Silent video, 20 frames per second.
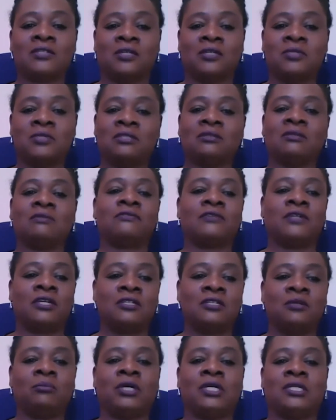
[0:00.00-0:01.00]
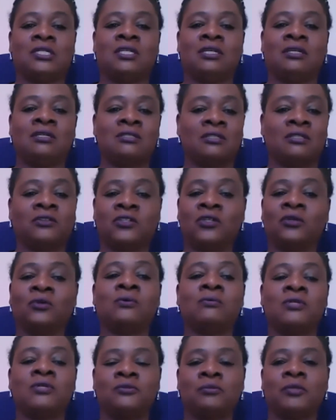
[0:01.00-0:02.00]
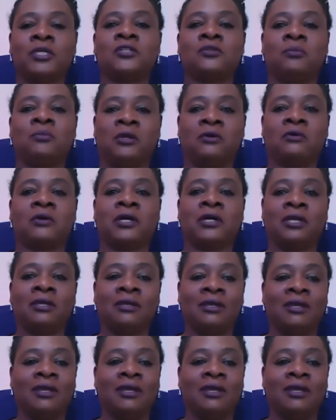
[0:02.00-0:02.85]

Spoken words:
I'm still fighting back tears because it always makes me cry.